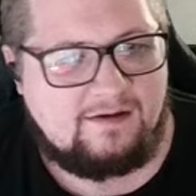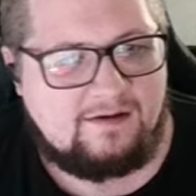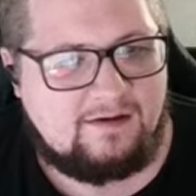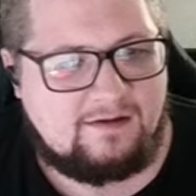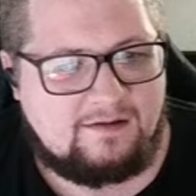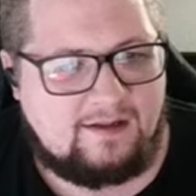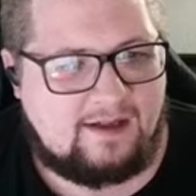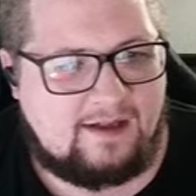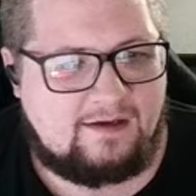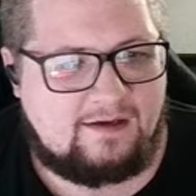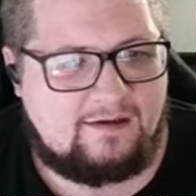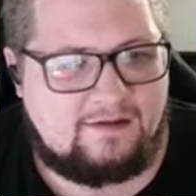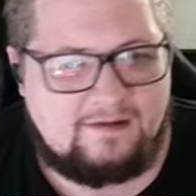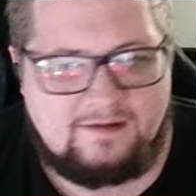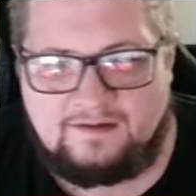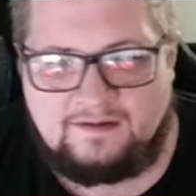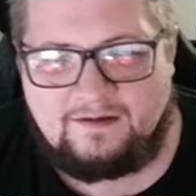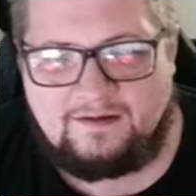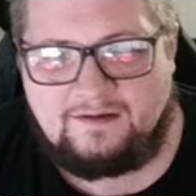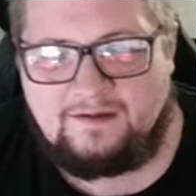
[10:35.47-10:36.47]
like,
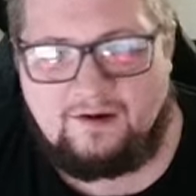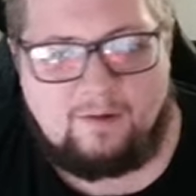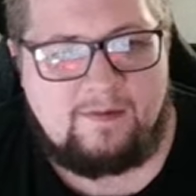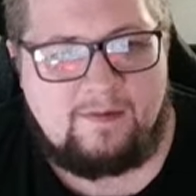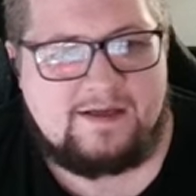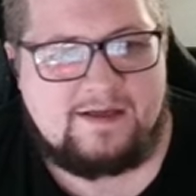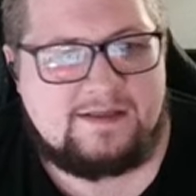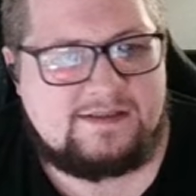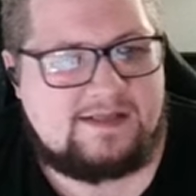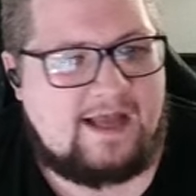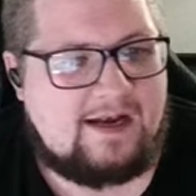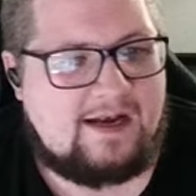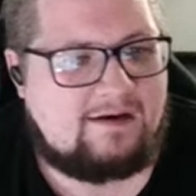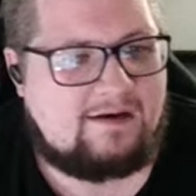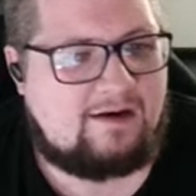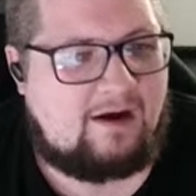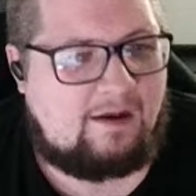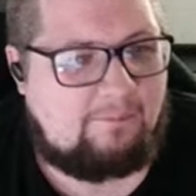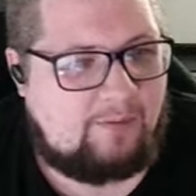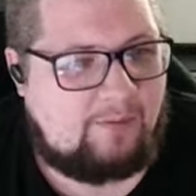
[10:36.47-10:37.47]
nobody's getting
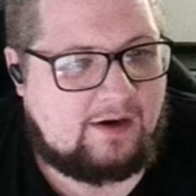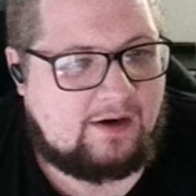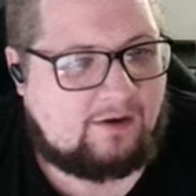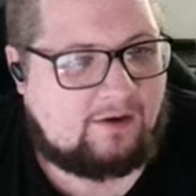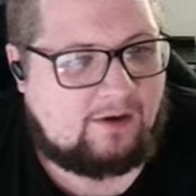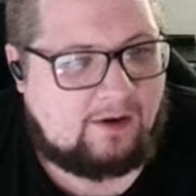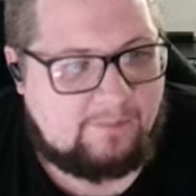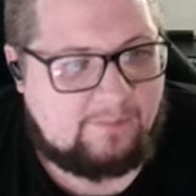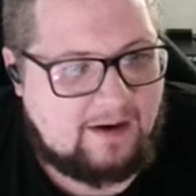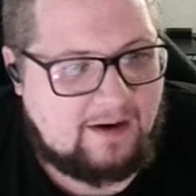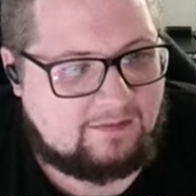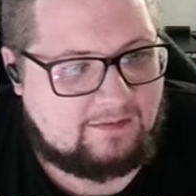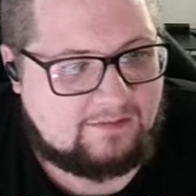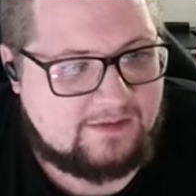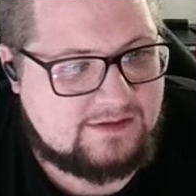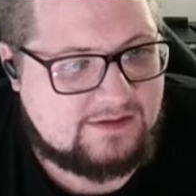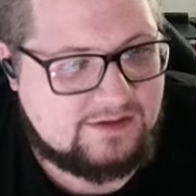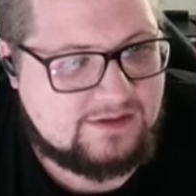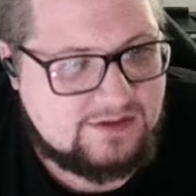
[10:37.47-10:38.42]
butthurt about this.